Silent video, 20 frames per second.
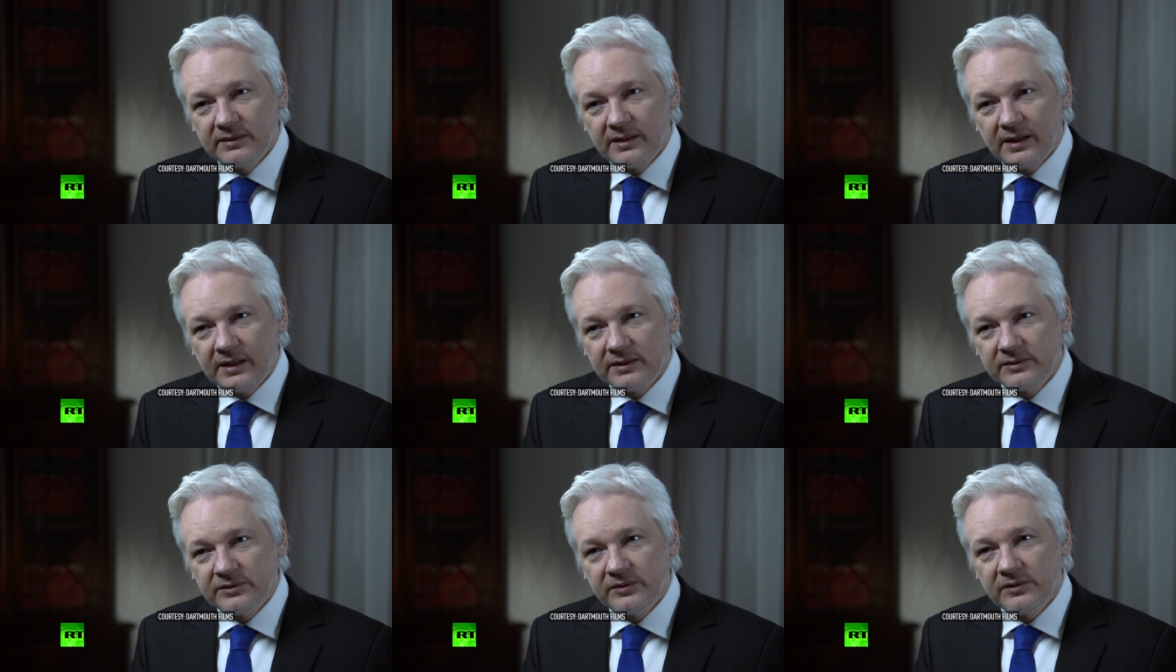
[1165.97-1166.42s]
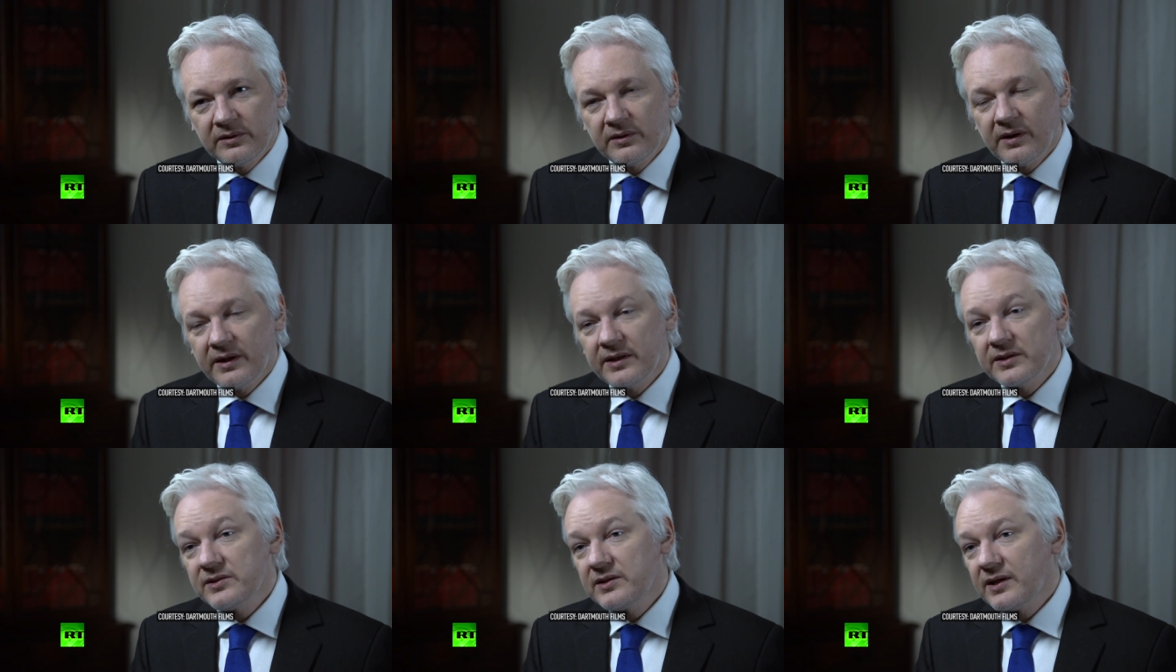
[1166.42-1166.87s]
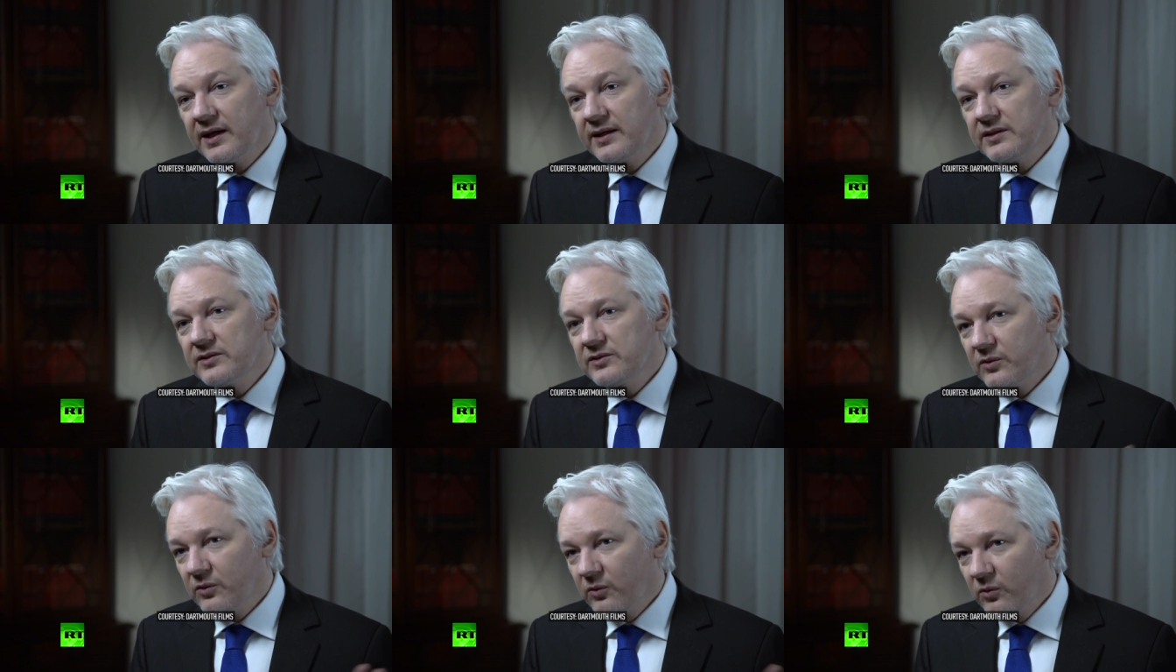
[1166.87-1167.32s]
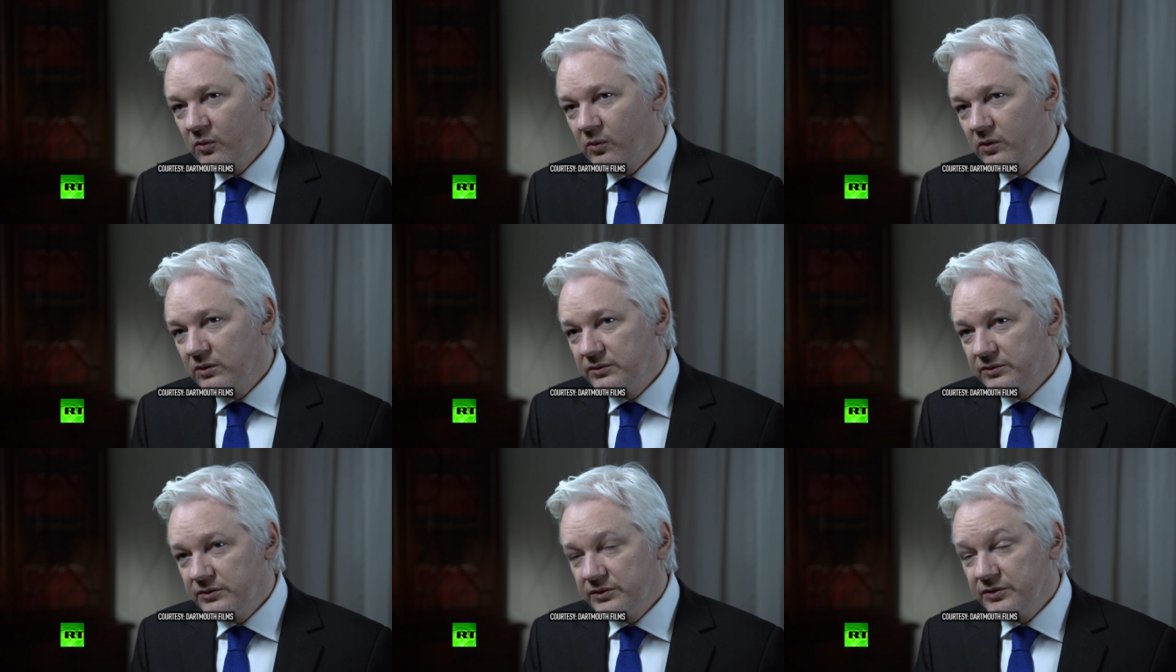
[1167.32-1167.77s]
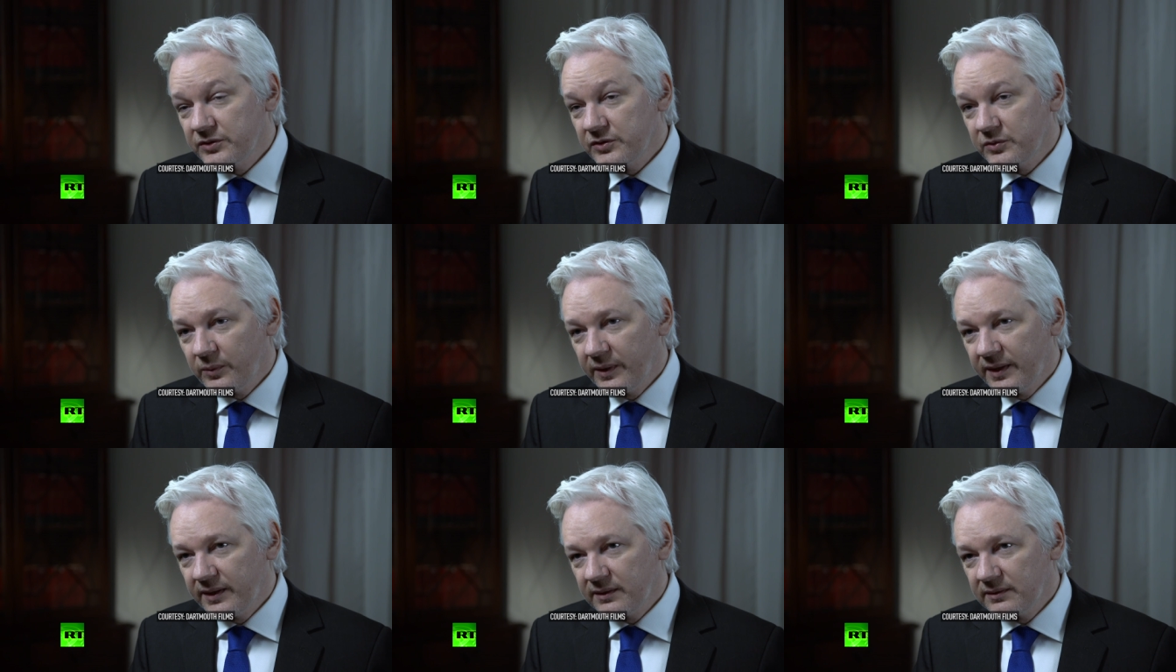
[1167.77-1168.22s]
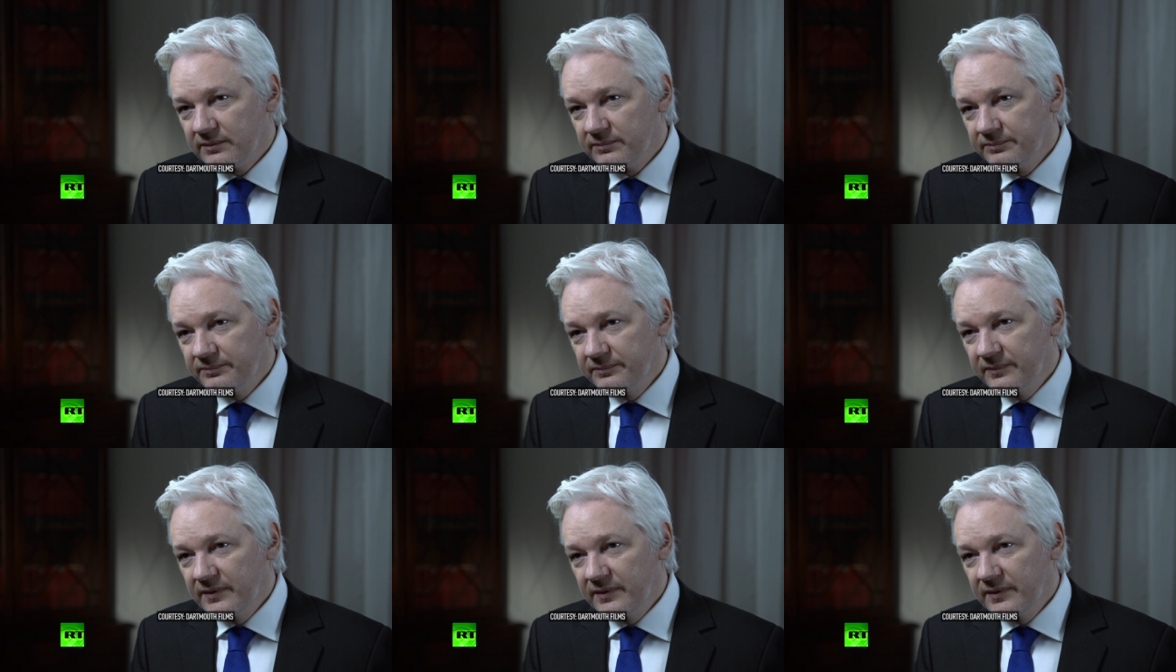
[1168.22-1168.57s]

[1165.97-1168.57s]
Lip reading: to the United States or to Sweden.